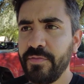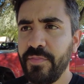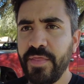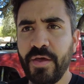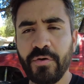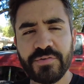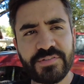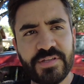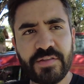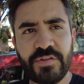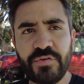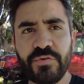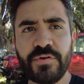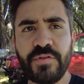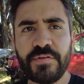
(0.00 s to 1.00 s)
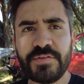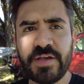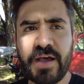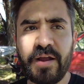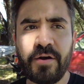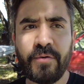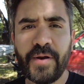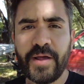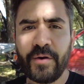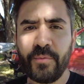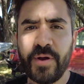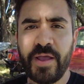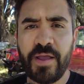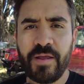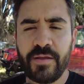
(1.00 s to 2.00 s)
they'll send you another tire right
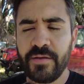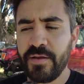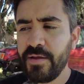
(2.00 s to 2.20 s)
away.